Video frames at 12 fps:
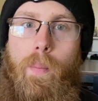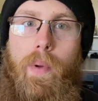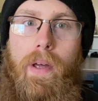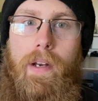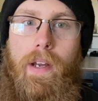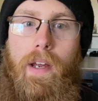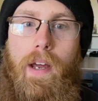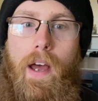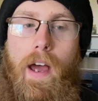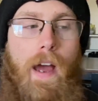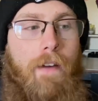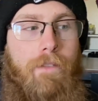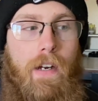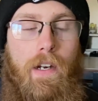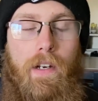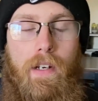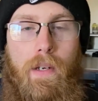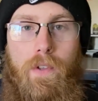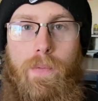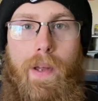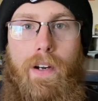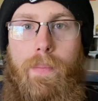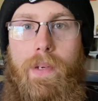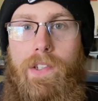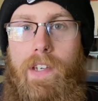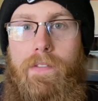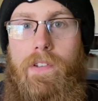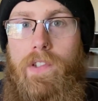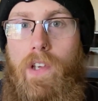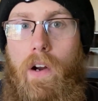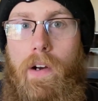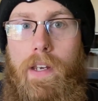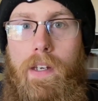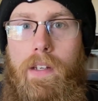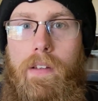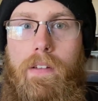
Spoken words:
But I figured it was better to be safe than sorry,